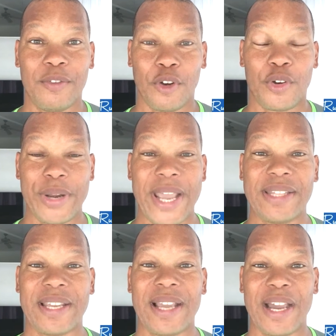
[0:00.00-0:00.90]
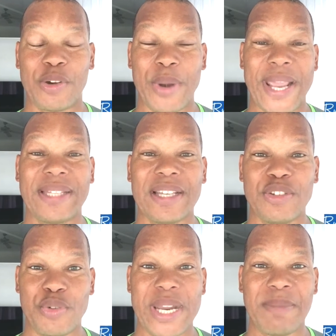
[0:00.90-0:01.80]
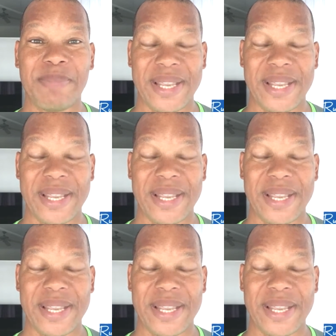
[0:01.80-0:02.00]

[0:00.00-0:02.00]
for creating a great dream